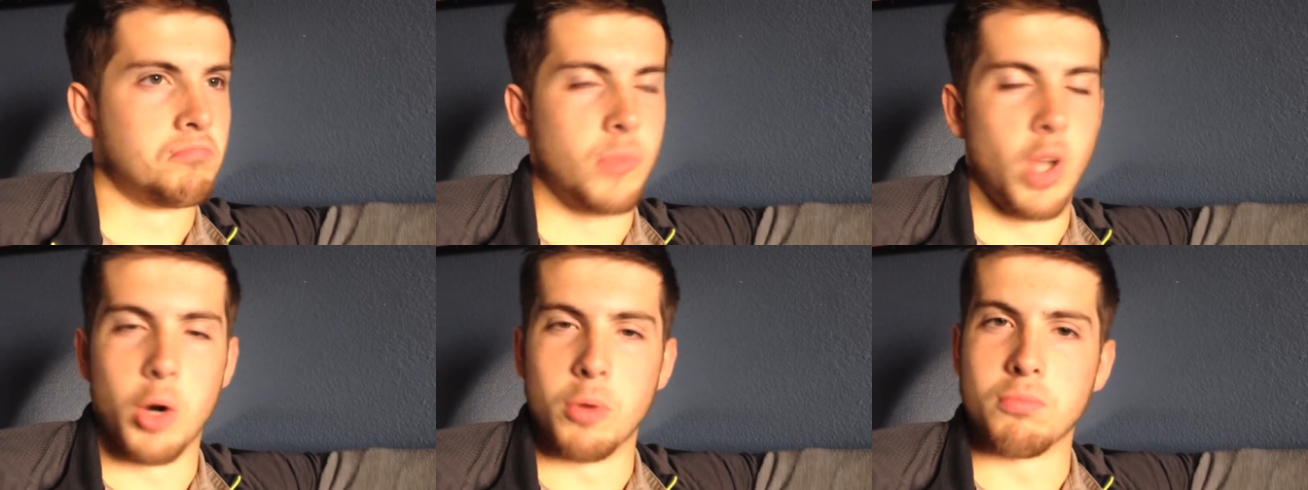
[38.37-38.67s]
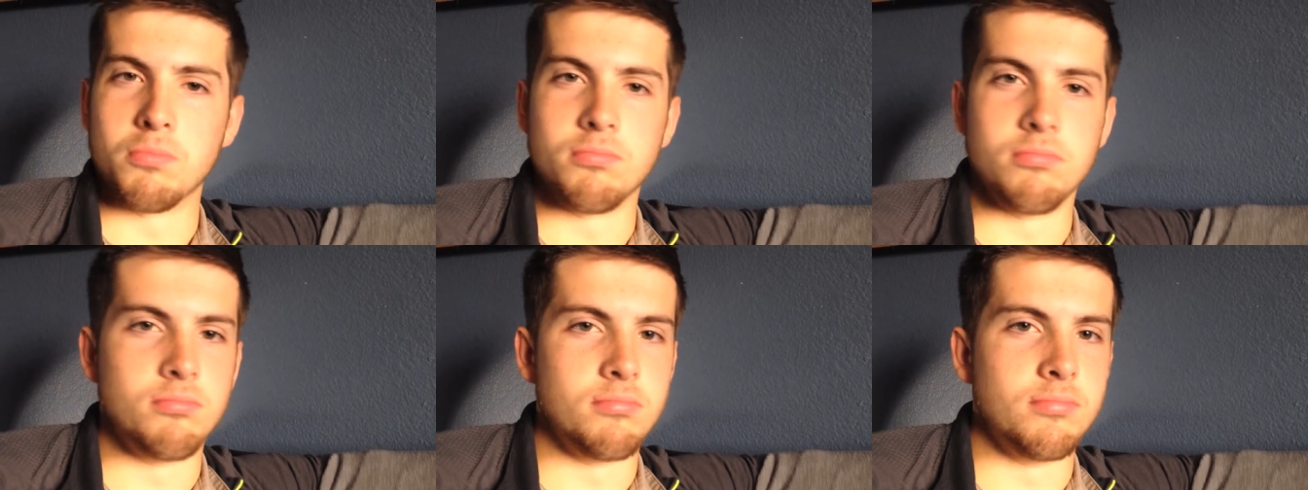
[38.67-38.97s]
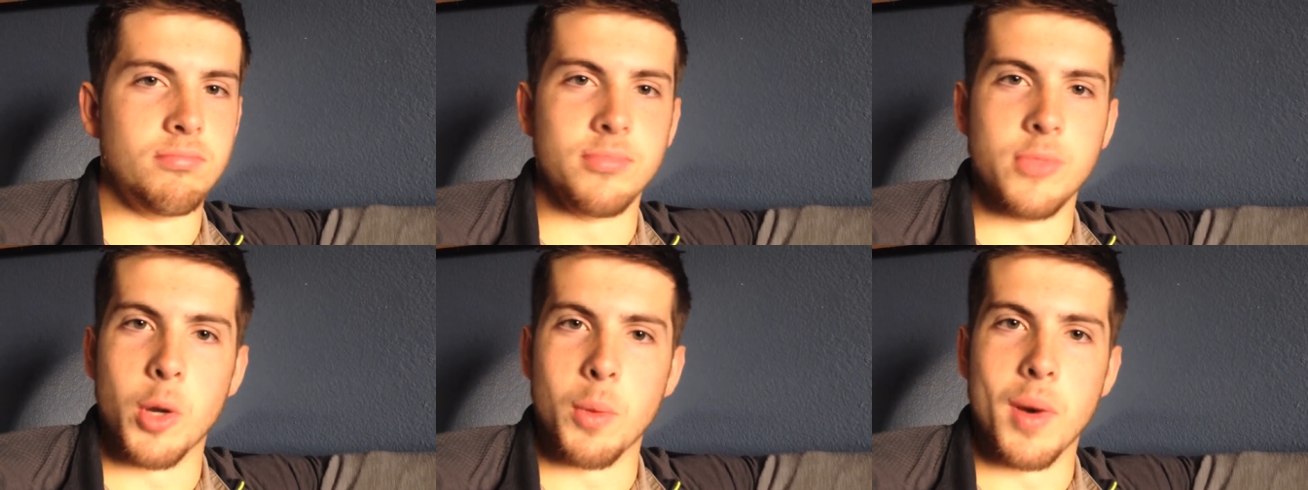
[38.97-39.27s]
nope,
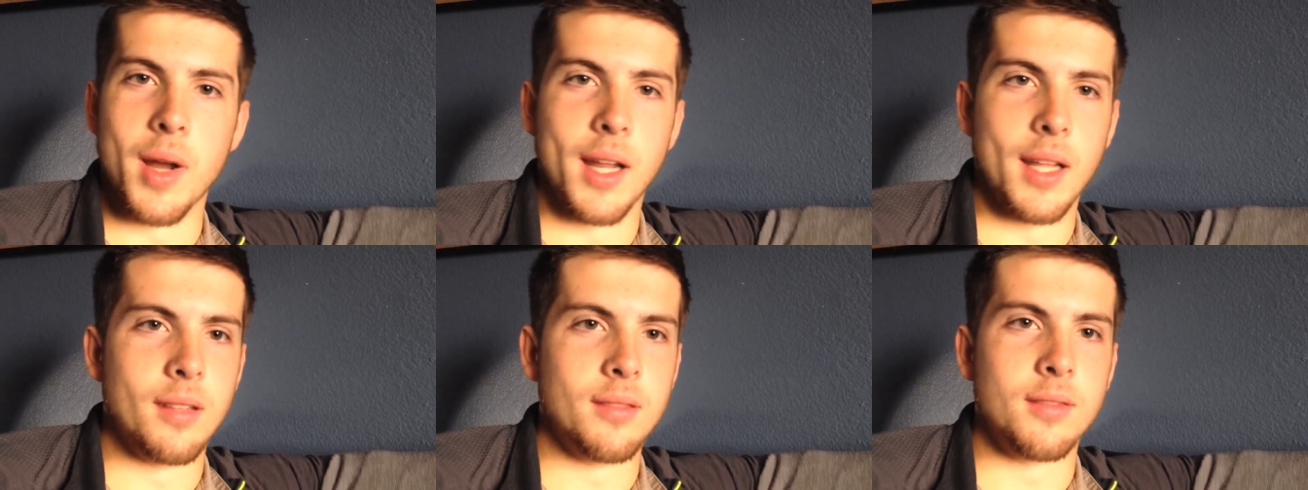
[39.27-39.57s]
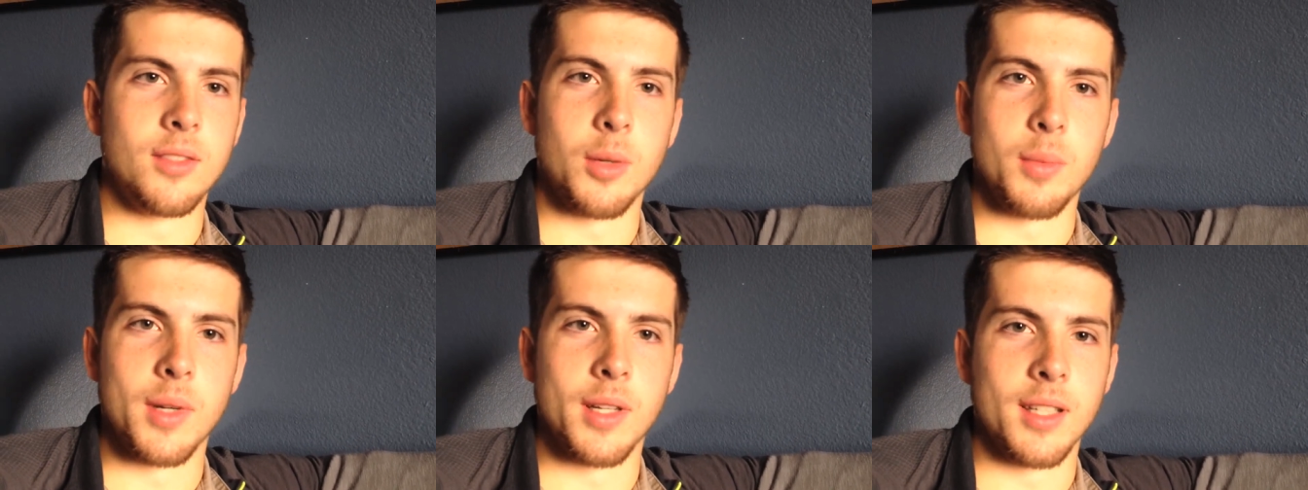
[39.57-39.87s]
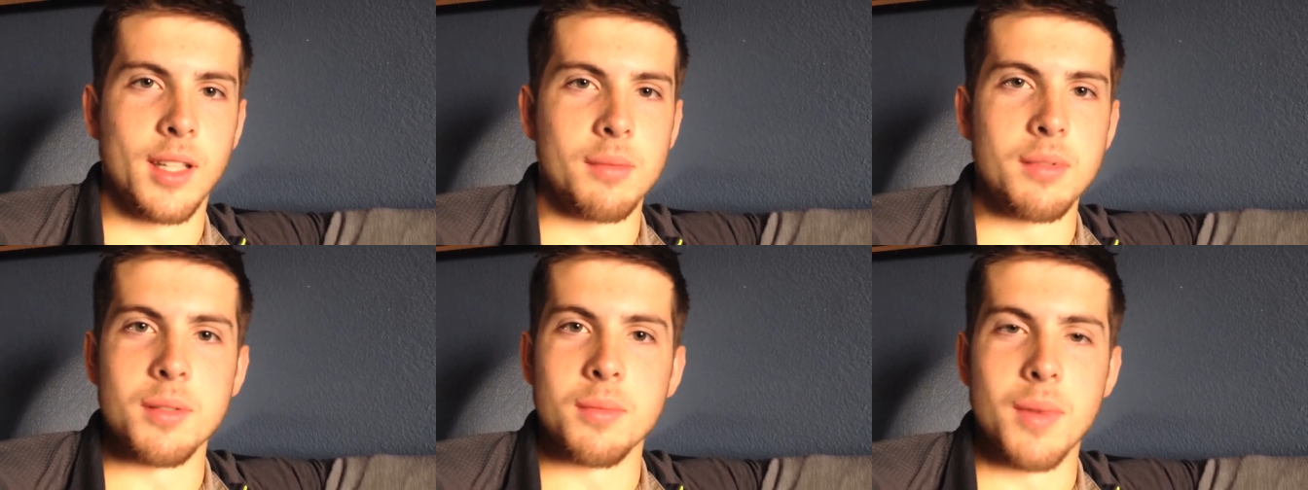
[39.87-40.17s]
nobody.
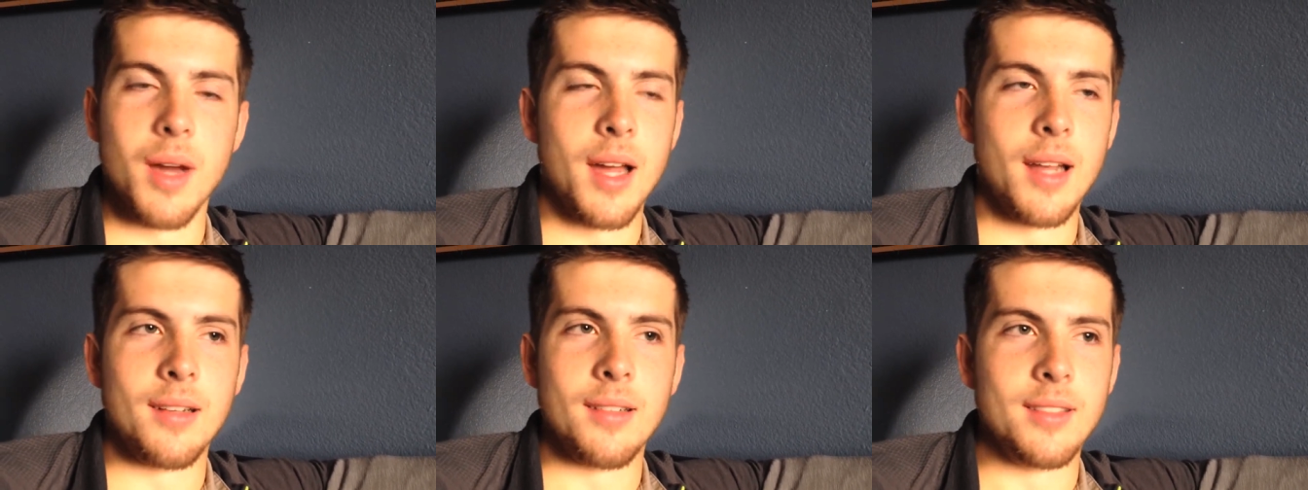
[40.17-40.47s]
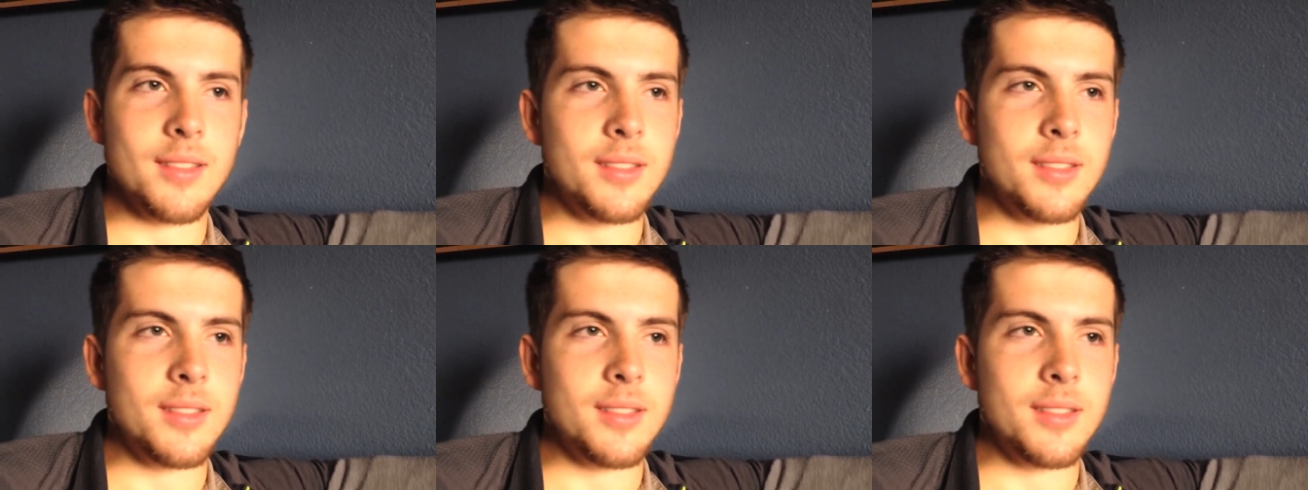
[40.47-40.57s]
Nobody comes to mind.